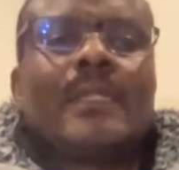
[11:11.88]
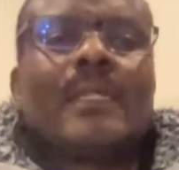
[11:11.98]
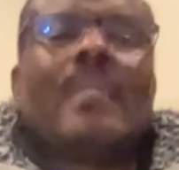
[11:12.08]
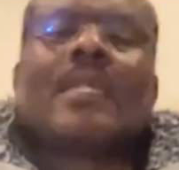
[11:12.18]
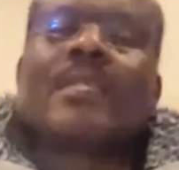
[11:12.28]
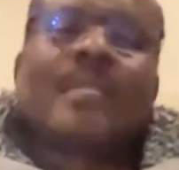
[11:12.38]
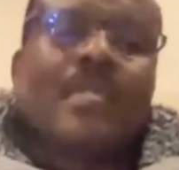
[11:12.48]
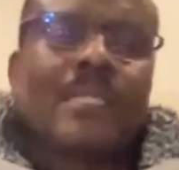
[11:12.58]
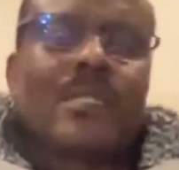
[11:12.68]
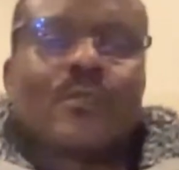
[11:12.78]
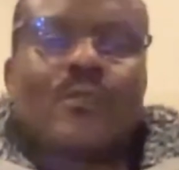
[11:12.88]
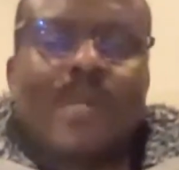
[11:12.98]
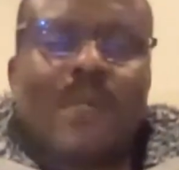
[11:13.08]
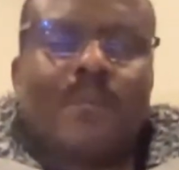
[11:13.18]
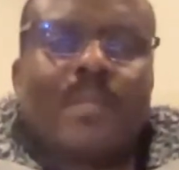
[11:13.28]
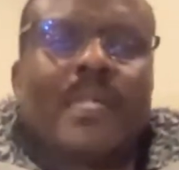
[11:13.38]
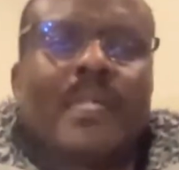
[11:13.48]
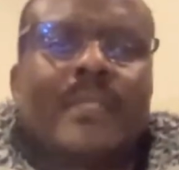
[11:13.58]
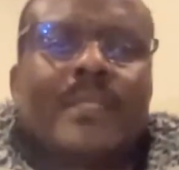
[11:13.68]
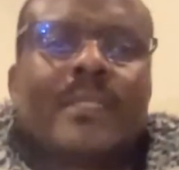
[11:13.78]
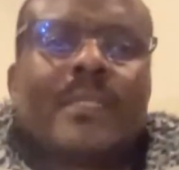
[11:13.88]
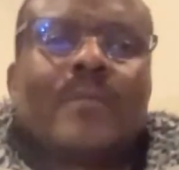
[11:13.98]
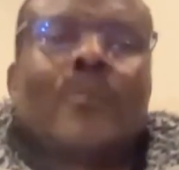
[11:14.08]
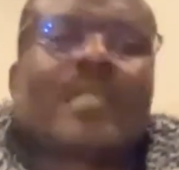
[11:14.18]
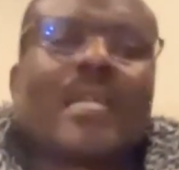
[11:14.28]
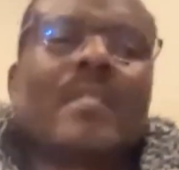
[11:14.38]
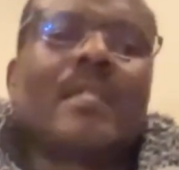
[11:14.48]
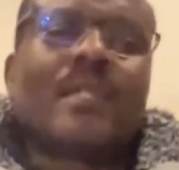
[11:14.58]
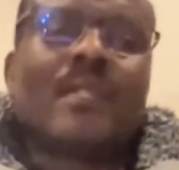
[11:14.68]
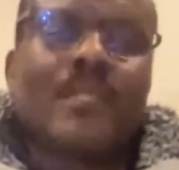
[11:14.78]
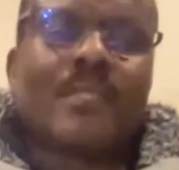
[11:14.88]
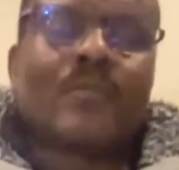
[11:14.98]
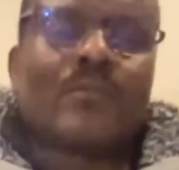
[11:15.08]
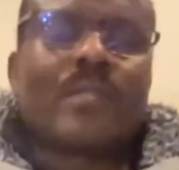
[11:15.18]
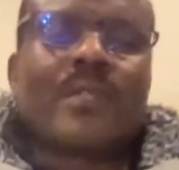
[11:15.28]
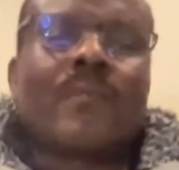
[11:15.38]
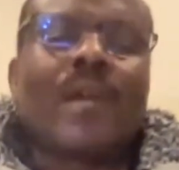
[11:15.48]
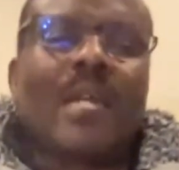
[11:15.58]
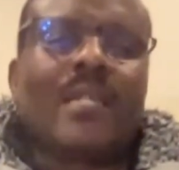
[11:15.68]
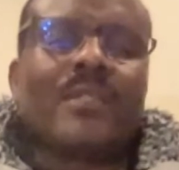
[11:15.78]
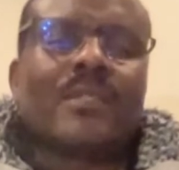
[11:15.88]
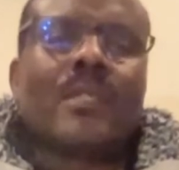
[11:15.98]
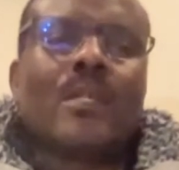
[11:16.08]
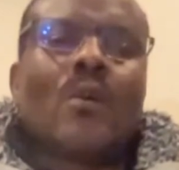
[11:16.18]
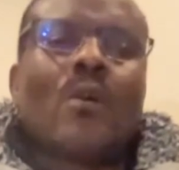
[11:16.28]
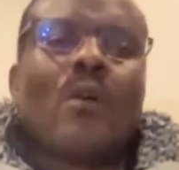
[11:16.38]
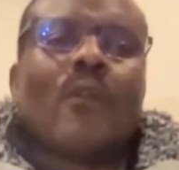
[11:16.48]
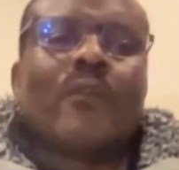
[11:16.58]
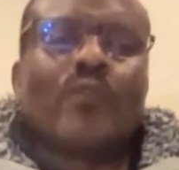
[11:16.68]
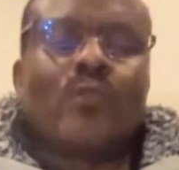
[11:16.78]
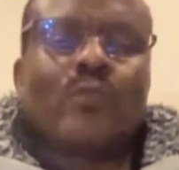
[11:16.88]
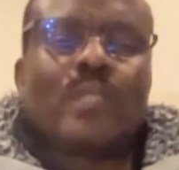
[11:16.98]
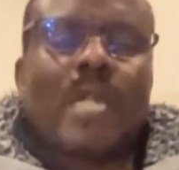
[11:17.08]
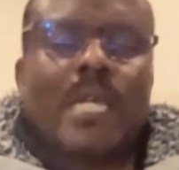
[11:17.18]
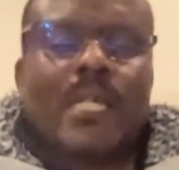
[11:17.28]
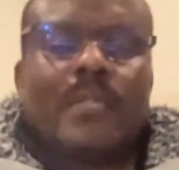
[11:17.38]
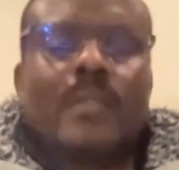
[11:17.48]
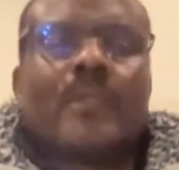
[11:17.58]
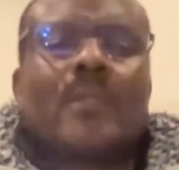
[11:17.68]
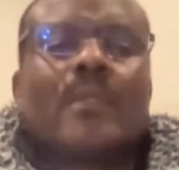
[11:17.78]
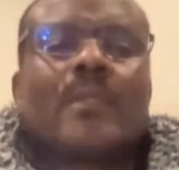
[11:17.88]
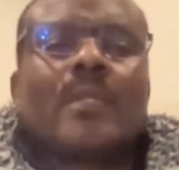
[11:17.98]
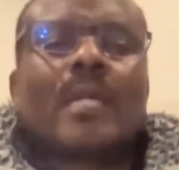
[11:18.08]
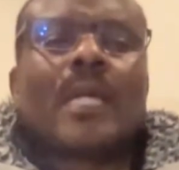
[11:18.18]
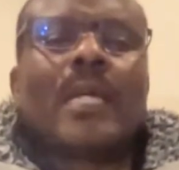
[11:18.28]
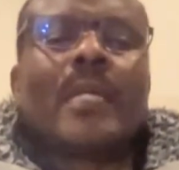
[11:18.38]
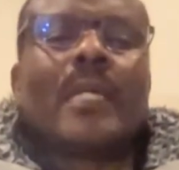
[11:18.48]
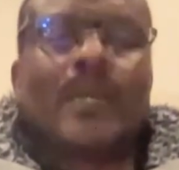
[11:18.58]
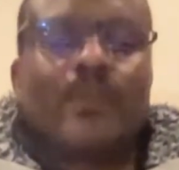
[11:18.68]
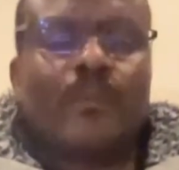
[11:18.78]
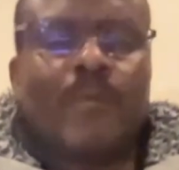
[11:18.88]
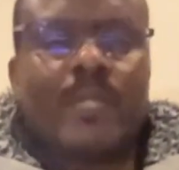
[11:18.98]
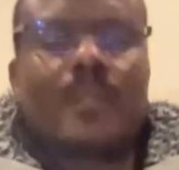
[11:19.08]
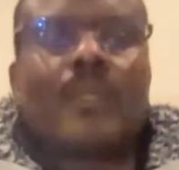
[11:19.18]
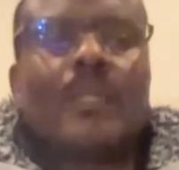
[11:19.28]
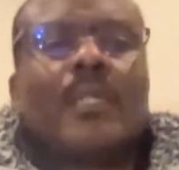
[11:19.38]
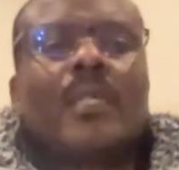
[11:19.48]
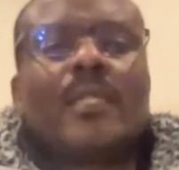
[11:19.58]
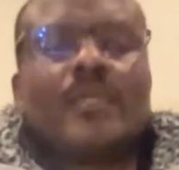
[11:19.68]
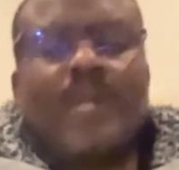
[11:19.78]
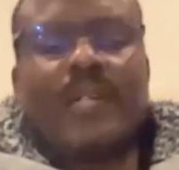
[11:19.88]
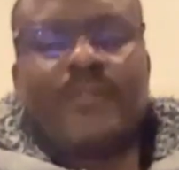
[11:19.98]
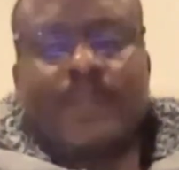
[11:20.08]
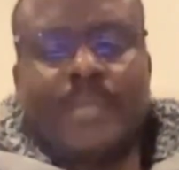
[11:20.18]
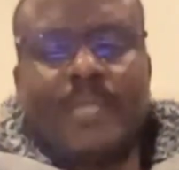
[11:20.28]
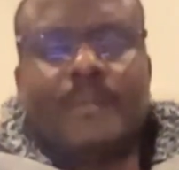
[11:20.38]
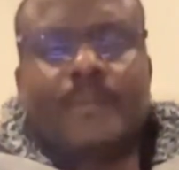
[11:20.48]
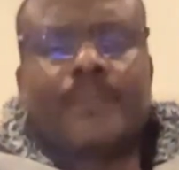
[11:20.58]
he doesn't listen to my prayers because I didn't listen to the cries of those I am with in my family.